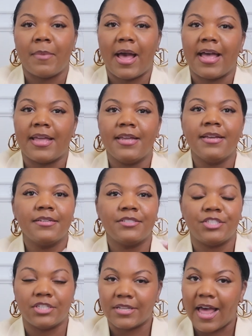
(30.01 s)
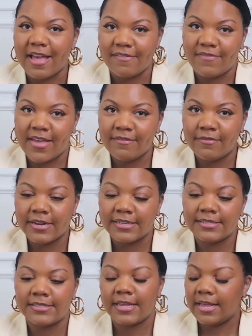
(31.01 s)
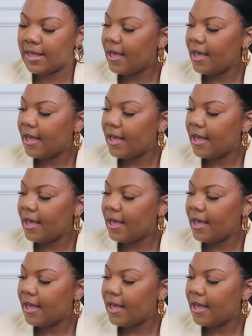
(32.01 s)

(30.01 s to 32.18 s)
my July favorites.